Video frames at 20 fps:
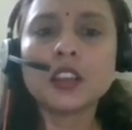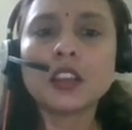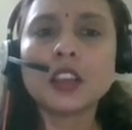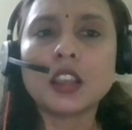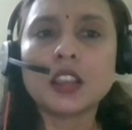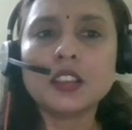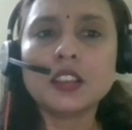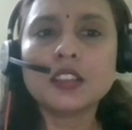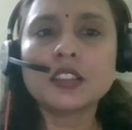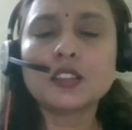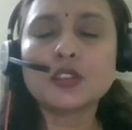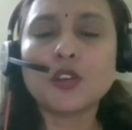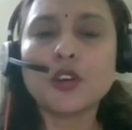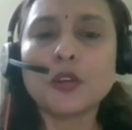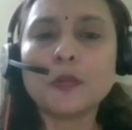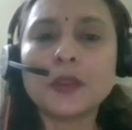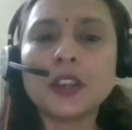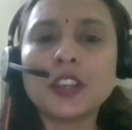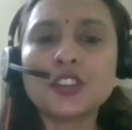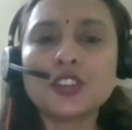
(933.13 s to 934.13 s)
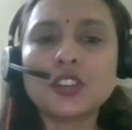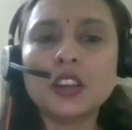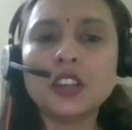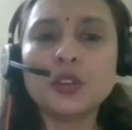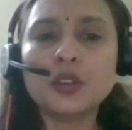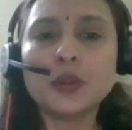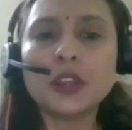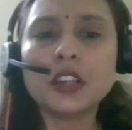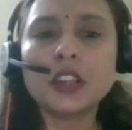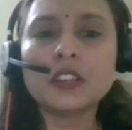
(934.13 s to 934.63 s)
And this is
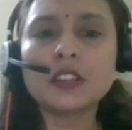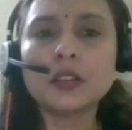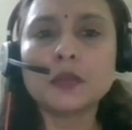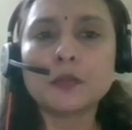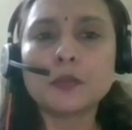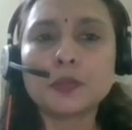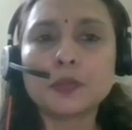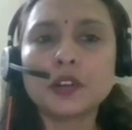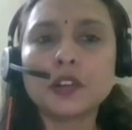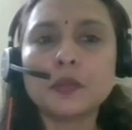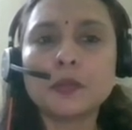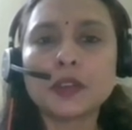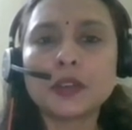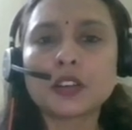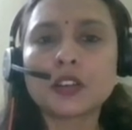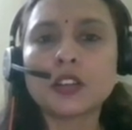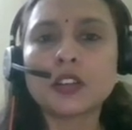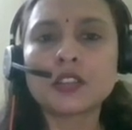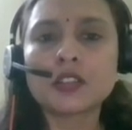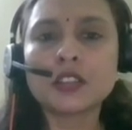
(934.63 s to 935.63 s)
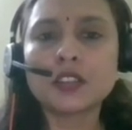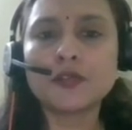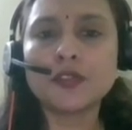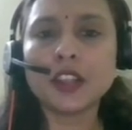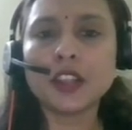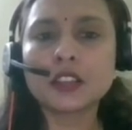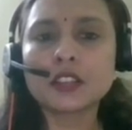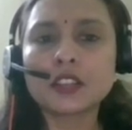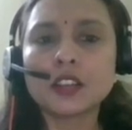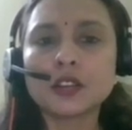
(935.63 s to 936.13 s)
operationally very simple because the
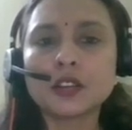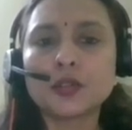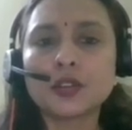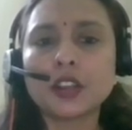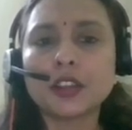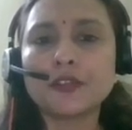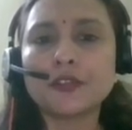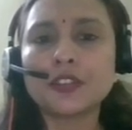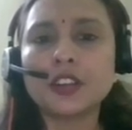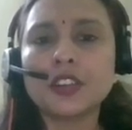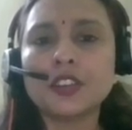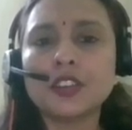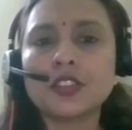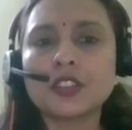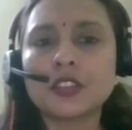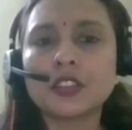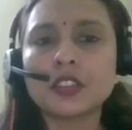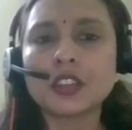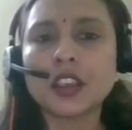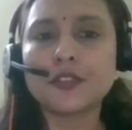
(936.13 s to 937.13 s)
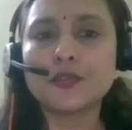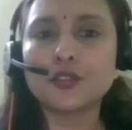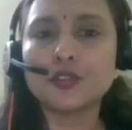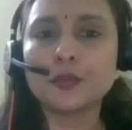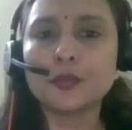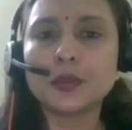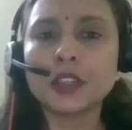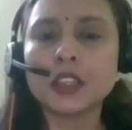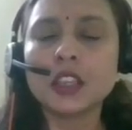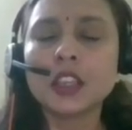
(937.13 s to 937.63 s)
flex algo definitions have to
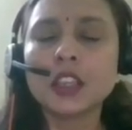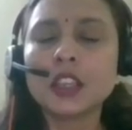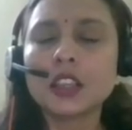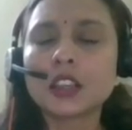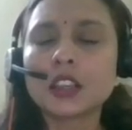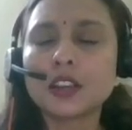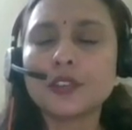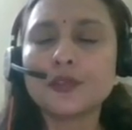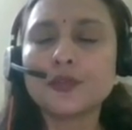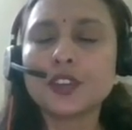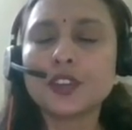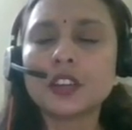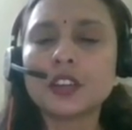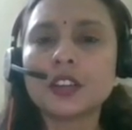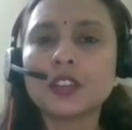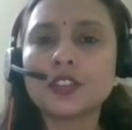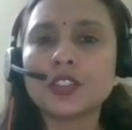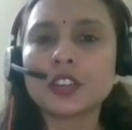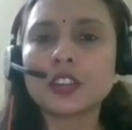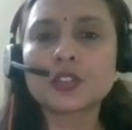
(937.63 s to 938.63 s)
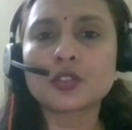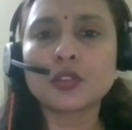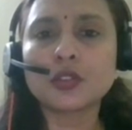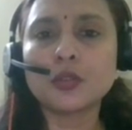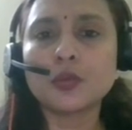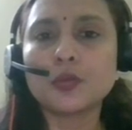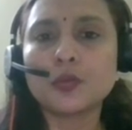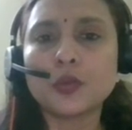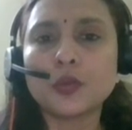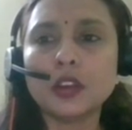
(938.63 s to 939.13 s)
be configured just
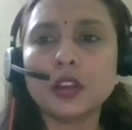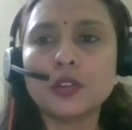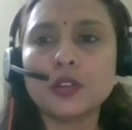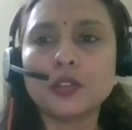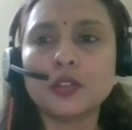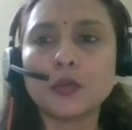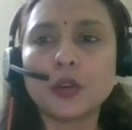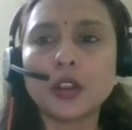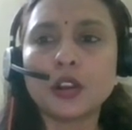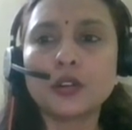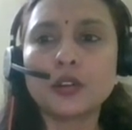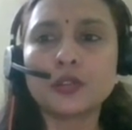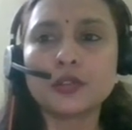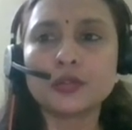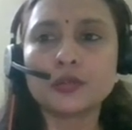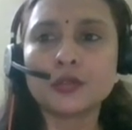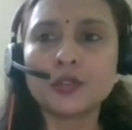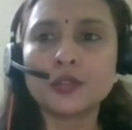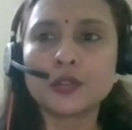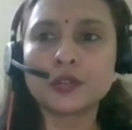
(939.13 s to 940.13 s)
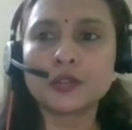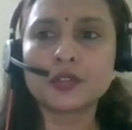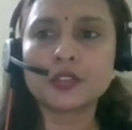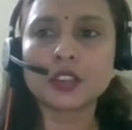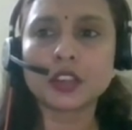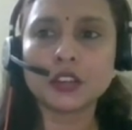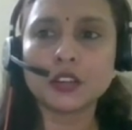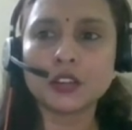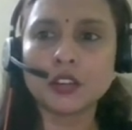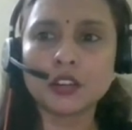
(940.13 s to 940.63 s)
on one, one or two nodes
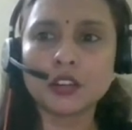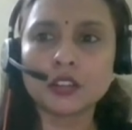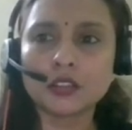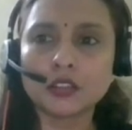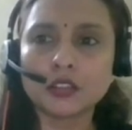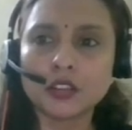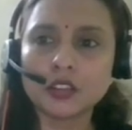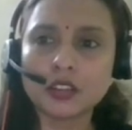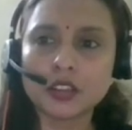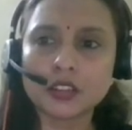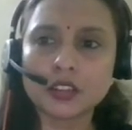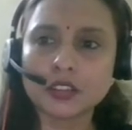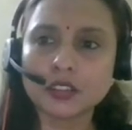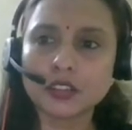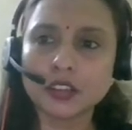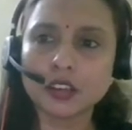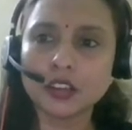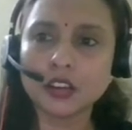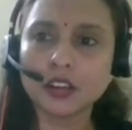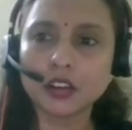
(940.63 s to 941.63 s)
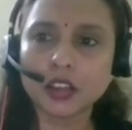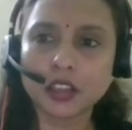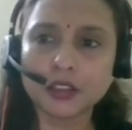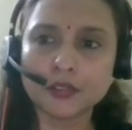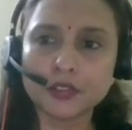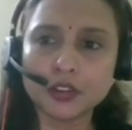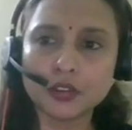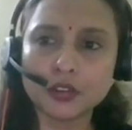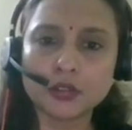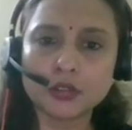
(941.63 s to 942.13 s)
and not, not necessarily on
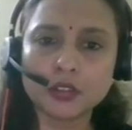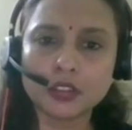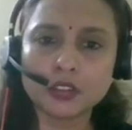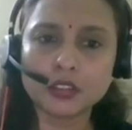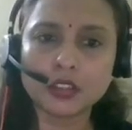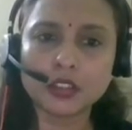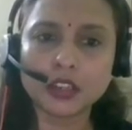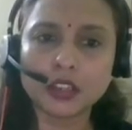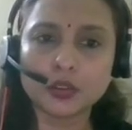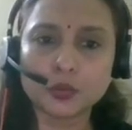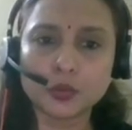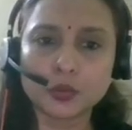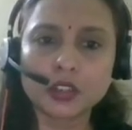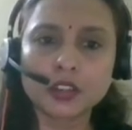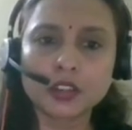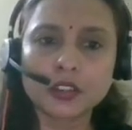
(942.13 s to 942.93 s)
every node in the network.